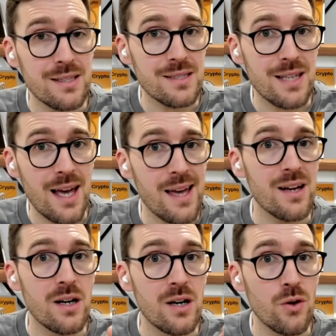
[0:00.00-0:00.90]
to
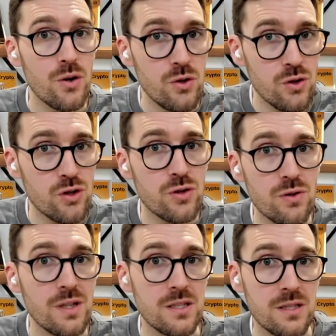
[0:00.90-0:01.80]
say, you should do
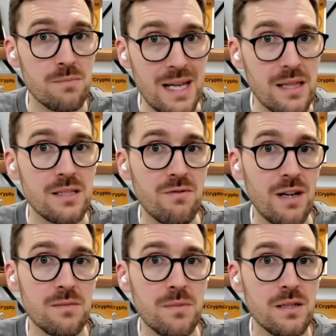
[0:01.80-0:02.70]
this, make this
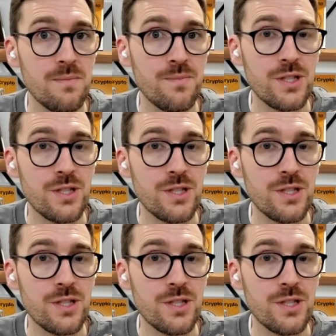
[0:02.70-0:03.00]
investment.